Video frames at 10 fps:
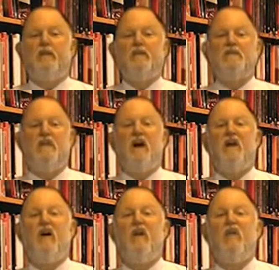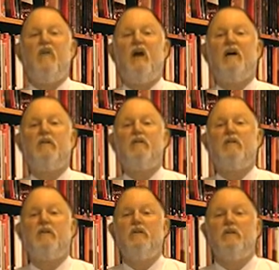There's not a whole lot you
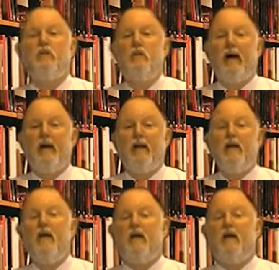can do about it.